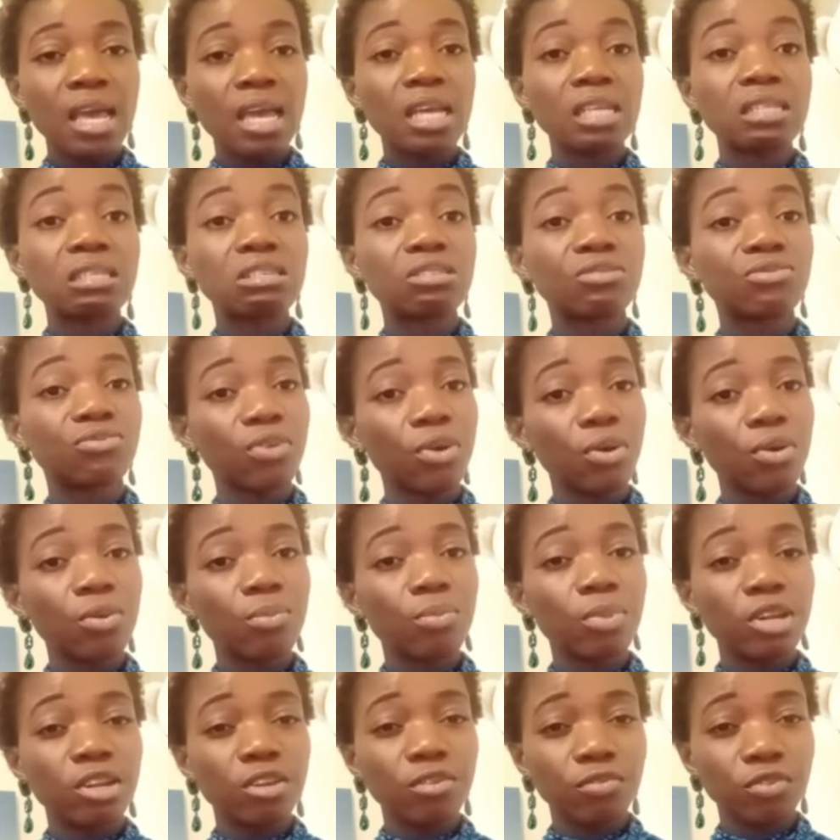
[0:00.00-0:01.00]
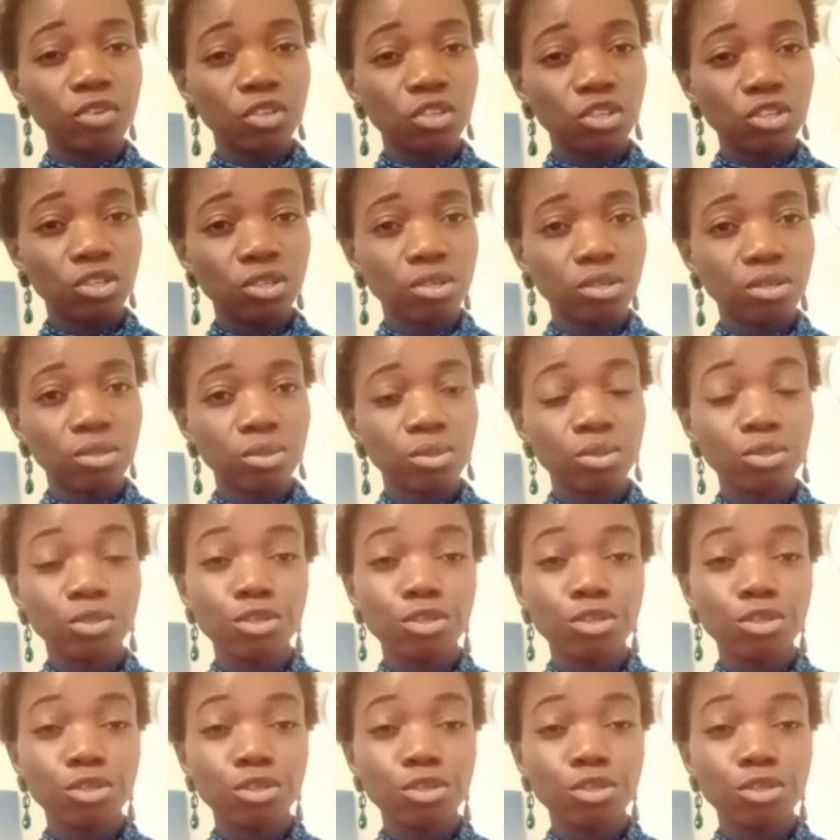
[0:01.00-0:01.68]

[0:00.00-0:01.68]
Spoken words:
it is very beneficial